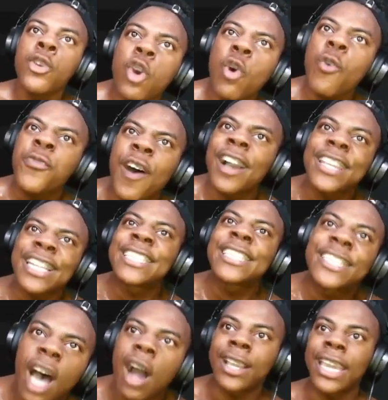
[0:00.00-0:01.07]
You fucking
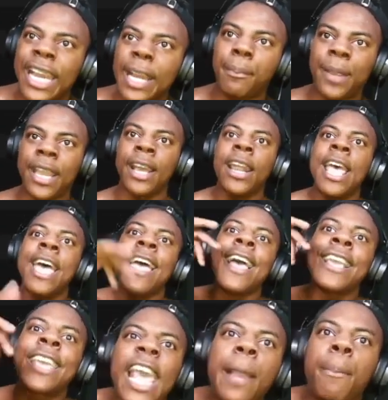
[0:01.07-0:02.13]
suck, Kingpin.
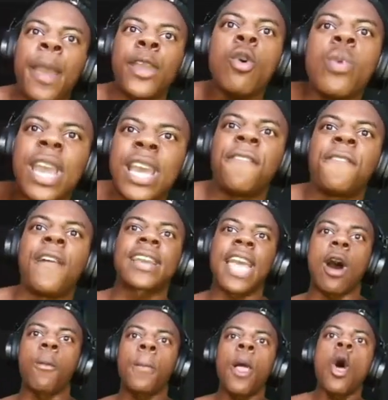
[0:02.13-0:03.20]
Kingpin, you getting the fuck
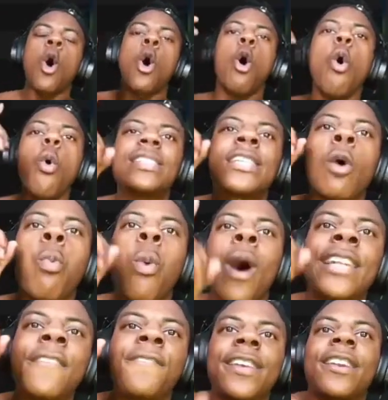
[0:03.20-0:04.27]
out. Who was the
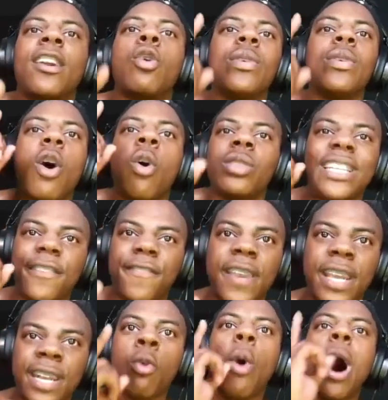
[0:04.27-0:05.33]
one defender who was only
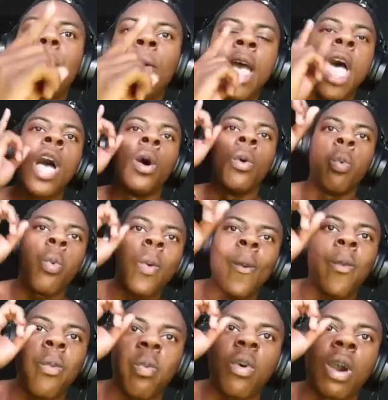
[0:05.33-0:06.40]
defending?
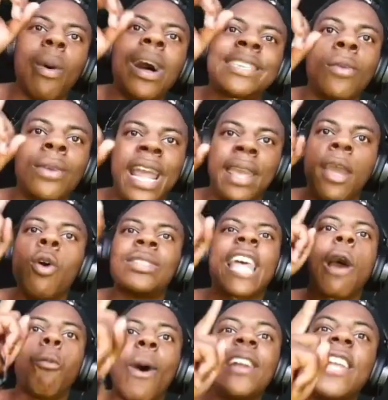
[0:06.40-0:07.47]
What's your name? It was
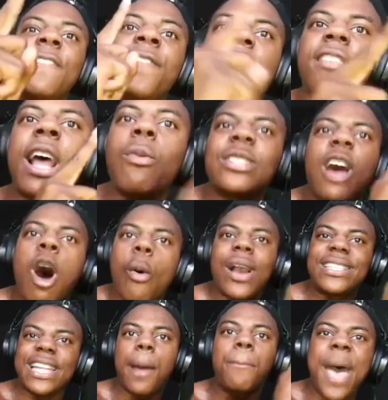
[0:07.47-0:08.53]
that one defender that was always
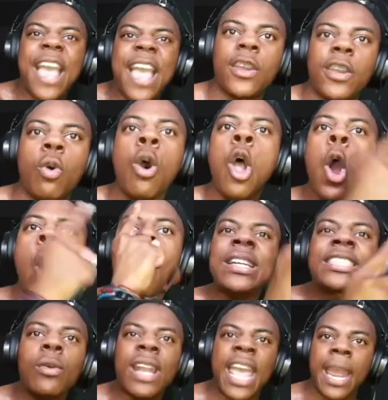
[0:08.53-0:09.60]
in the backfield. What's
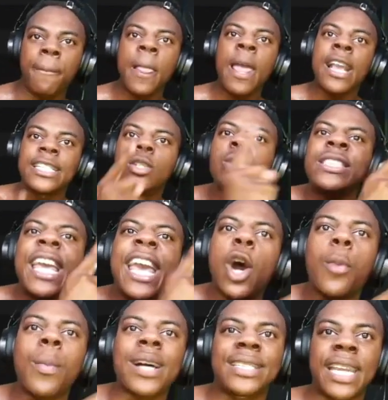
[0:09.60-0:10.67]
your name? Because you stand
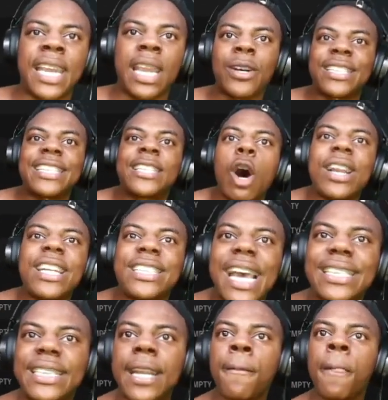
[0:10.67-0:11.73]
on my team. Was it Tony
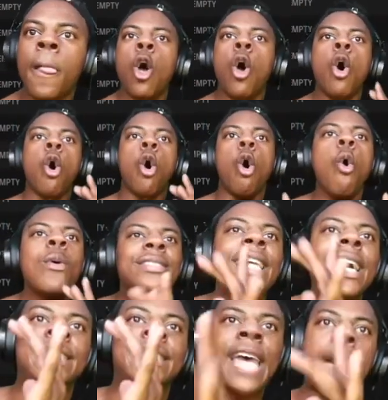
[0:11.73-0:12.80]
Jesse? Who was
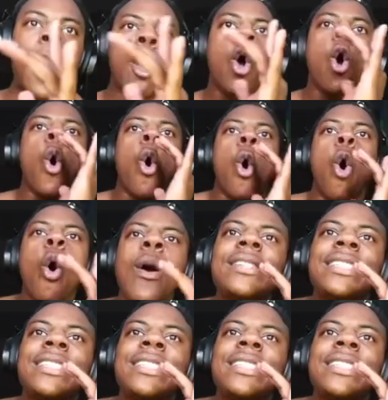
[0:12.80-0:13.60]
that, chat? Who was